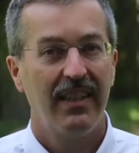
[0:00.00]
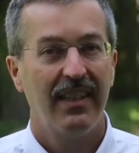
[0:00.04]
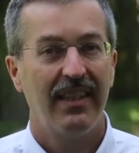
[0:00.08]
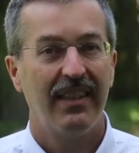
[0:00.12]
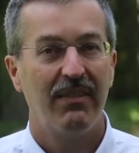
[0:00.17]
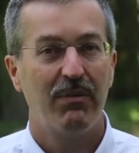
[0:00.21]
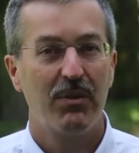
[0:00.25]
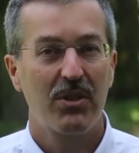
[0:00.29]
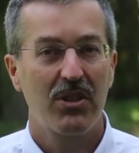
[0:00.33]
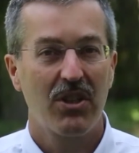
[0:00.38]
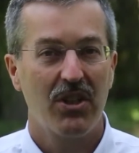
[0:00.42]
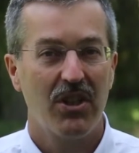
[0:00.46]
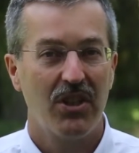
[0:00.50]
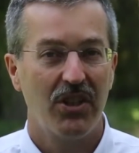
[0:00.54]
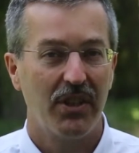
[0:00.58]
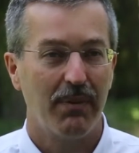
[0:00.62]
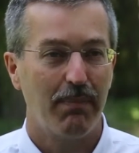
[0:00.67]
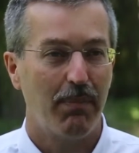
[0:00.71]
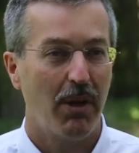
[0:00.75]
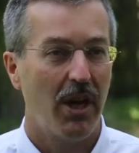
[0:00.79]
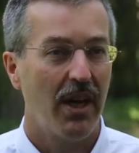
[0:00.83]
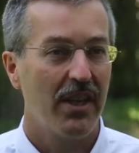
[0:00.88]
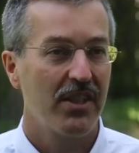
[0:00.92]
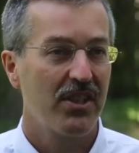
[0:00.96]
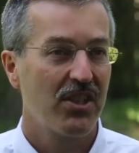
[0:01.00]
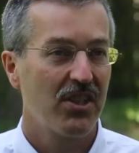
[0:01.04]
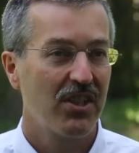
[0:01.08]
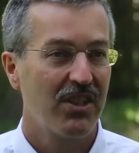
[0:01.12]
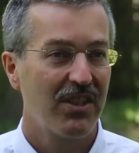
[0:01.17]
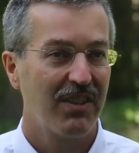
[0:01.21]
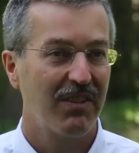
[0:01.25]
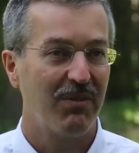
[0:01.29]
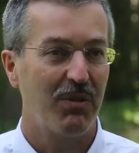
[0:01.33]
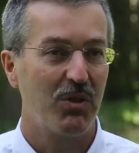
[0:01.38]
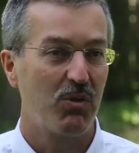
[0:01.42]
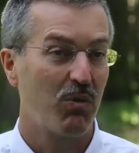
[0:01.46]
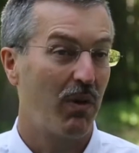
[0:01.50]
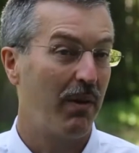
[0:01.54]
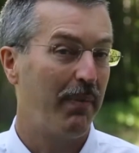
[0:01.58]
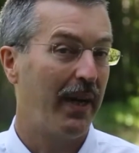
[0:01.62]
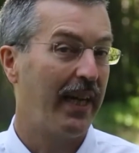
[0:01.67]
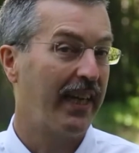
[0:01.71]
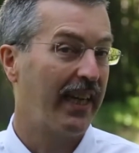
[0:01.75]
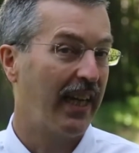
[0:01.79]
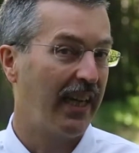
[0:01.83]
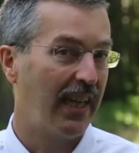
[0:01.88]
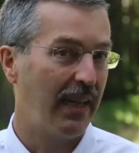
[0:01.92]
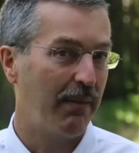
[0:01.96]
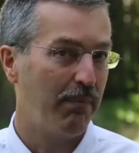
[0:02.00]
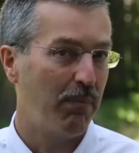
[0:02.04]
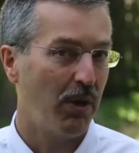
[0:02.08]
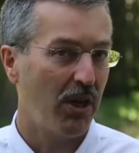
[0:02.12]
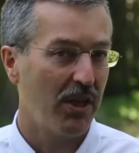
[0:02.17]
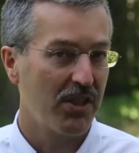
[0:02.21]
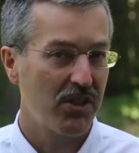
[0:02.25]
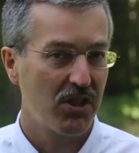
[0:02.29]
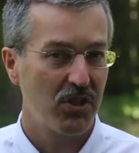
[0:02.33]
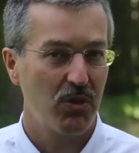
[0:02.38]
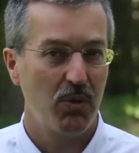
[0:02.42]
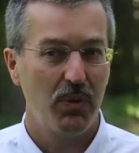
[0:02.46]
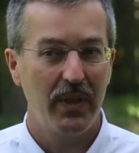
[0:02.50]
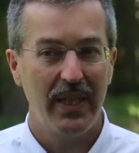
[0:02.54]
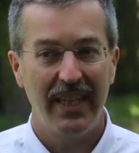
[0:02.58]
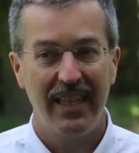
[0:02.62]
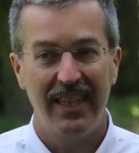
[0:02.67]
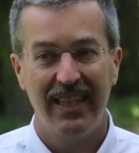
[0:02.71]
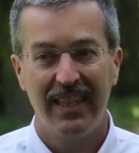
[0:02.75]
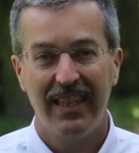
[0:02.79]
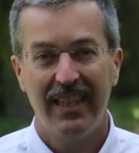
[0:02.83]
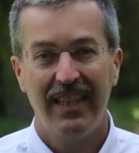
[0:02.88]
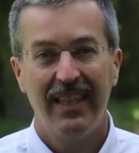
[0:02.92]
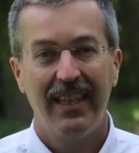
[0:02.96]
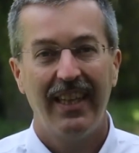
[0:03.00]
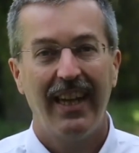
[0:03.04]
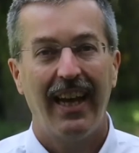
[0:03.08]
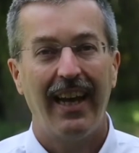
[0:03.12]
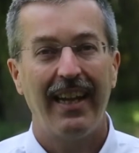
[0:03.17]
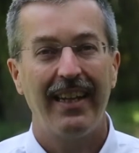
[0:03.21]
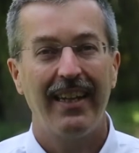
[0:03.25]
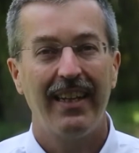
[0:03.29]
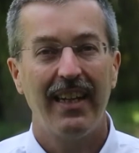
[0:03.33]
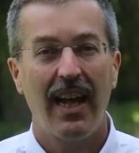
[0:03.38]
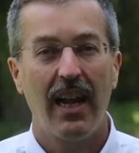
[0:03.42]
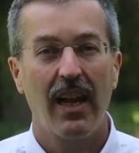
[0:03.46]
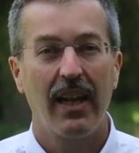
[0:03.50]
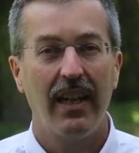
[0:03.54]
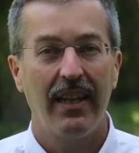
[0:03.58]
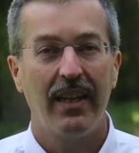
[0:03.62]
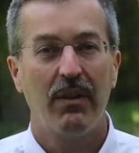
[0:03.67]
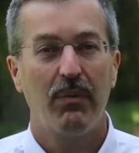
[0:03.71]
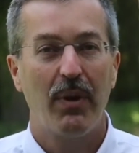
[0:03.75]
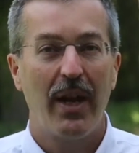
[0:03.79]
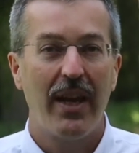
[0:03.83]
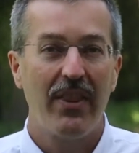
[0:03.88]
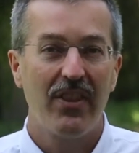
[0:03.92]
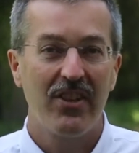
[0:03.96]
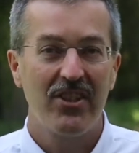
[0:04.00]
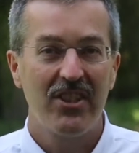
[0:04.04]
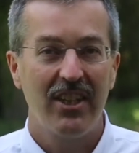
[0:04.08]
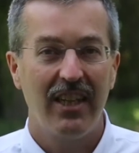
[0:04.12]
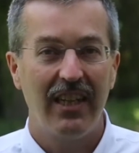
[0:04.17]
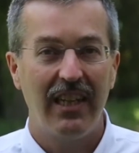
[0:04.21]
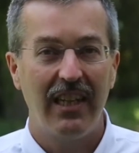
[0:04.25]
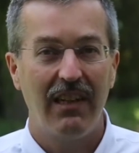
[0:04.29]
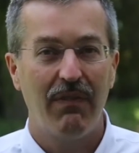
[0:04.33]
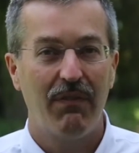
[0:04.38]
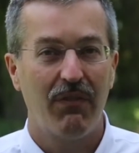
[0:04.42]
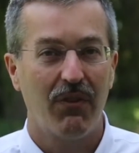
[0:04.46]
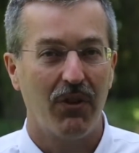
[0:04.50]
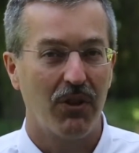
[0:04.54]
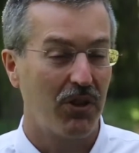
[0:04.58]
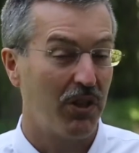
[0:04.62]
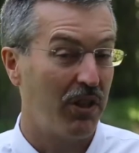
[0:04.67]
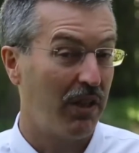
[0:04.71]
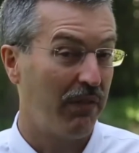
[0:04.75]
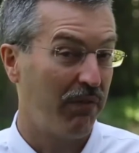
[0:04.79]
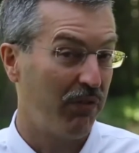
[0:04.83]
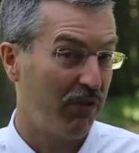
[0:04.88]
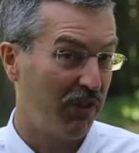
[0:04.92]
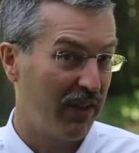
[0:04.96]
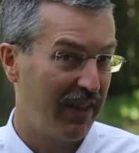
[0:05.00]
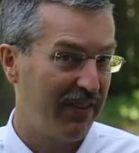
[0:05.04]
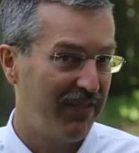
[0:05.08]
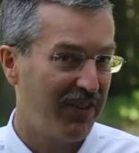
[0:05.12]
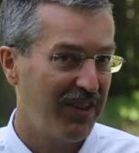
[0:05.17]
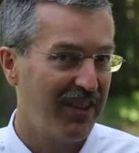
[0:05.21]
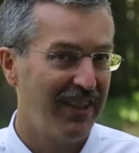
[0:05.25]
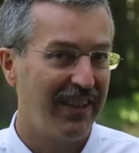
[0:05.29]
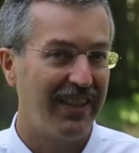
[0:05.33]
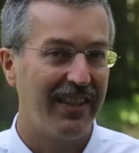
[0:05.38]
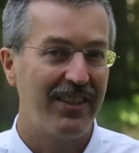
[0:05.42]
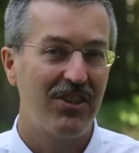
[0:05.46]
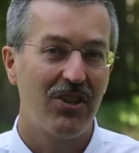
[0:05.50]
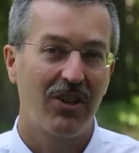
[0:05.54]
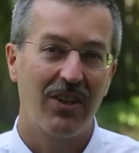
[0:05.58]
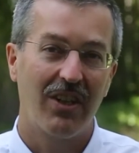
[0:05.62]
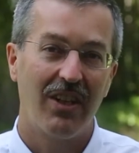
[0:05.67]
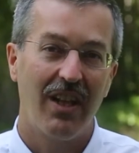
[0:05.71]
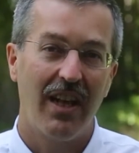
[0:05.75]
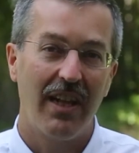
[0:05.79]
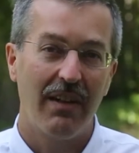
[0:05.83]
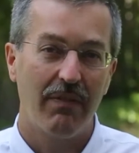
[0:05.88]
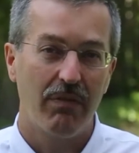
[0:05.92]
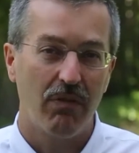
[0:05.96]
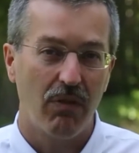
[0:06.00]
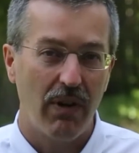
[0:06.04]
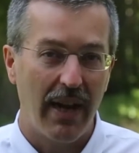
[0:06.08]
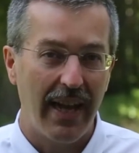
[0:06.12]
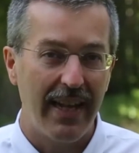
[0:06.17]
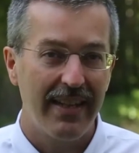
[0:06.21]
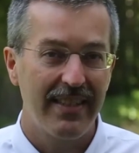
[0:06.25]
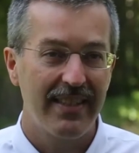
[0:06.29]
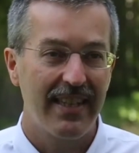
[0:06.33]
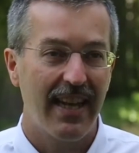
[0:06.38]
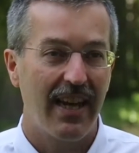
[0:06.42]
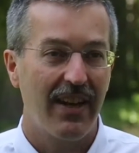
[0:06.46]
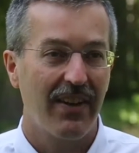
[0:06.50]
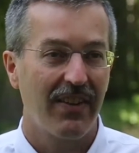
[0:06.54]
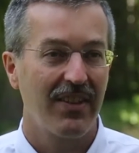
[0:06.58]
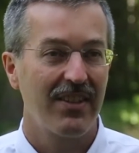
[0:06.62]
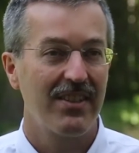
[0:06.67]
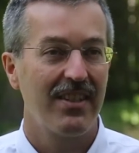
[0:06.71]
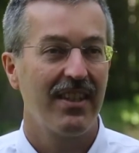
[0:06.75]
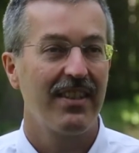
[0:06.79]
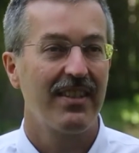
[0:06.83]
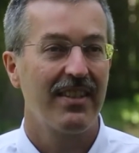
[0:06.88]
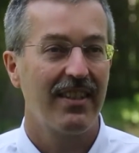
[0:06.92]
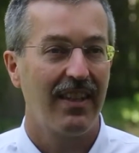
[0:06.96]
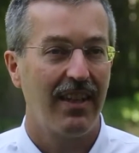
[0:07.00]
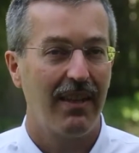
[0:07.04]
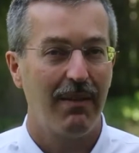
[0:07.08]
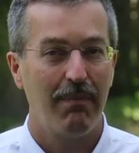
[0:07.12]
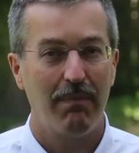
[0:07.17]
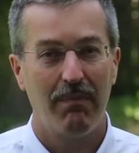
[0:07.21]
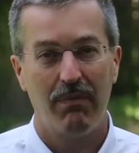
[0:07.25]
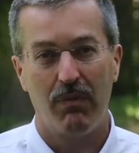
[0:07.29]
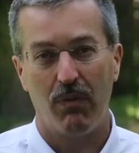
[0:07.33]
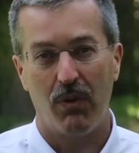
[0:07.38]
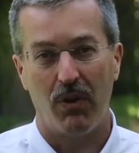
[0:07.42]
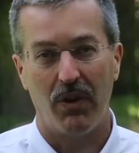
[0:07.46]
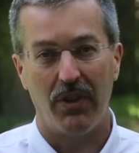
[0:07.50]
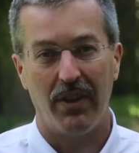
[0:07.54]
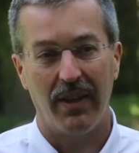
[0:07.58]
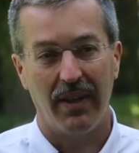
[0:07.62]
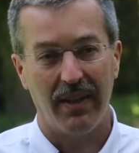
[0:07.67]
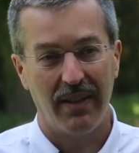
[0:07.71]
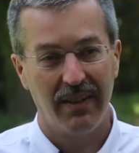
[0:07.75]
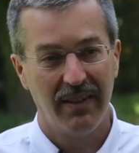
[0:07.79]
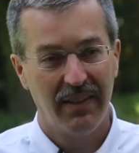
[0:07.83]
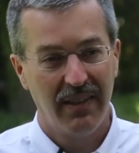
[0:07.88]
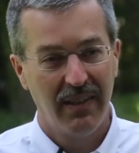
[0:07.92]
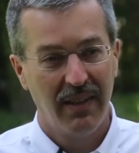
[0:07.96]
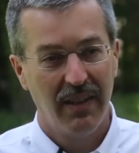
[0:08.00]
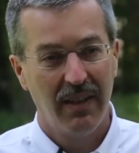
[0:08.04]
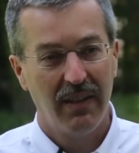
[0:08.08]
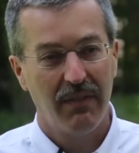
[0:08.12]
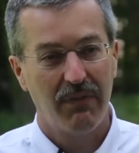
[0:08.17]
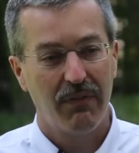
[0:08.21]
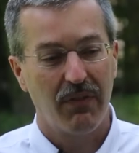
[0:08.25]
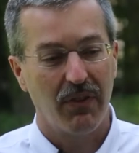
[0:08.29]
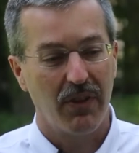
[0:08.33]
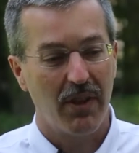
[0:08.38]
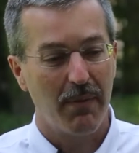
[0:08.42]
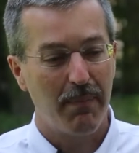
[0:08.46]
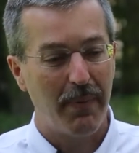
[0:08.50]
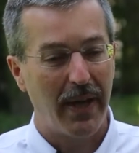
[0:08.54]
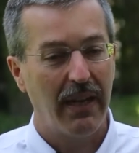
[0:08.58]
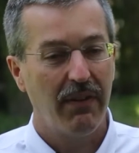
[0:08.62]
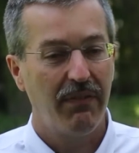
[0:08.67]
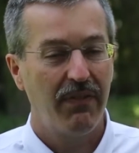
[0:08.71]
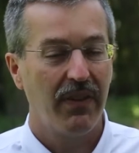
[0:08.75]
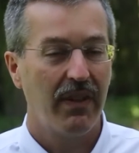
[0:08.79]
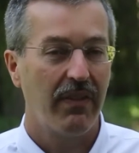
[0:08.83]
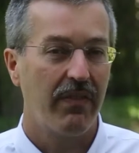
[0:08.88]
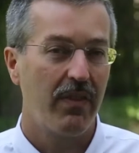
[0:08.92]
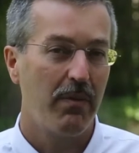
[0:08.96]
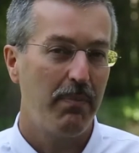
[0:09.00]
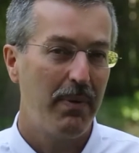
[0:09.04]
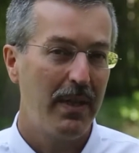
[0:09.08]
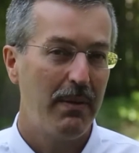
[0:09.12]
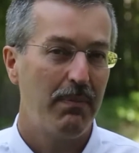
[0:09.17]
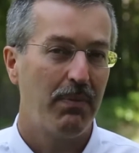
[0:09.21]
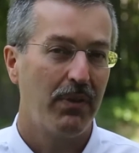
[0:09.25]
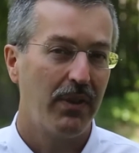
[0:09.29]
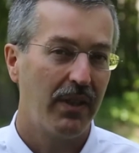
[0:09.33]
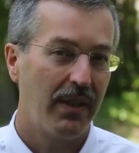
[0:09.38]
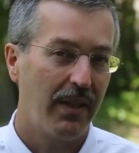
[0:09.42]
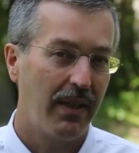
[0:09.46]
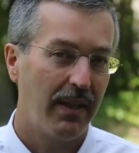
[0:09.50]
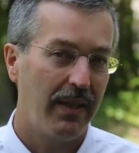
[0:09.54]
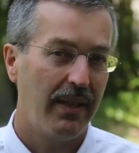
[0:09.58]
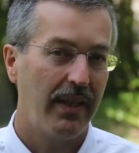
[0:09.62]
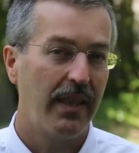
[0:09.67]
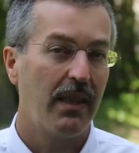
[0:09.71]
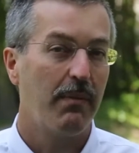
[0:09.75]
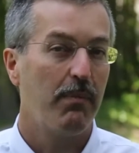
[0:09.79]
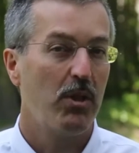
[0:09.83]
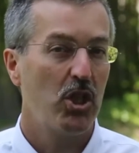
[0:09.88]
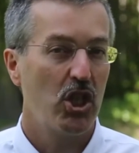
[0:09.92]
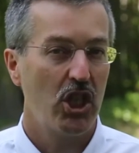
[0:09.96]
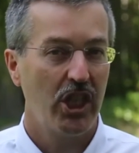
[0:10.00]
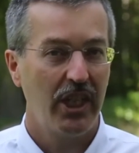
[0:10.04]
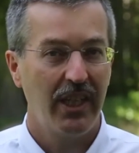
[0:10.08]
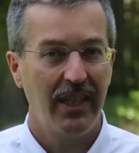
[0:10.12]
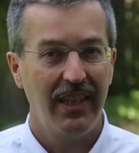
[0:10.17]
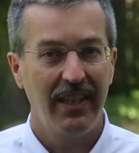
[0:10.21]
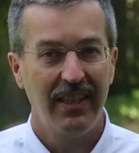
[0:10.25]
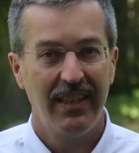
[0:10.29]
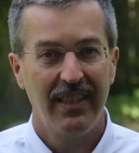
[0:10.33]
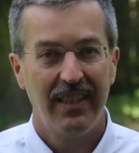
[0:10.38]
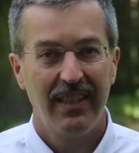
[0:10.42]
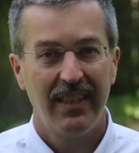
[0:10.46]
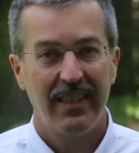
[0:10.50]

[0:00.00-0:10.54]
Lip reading: It was called the Boss. It was run by a guy named Boss Tweed, and it ran the city for good and for evil. It took a lot of rents out of the system for the benefit of the people in the machine.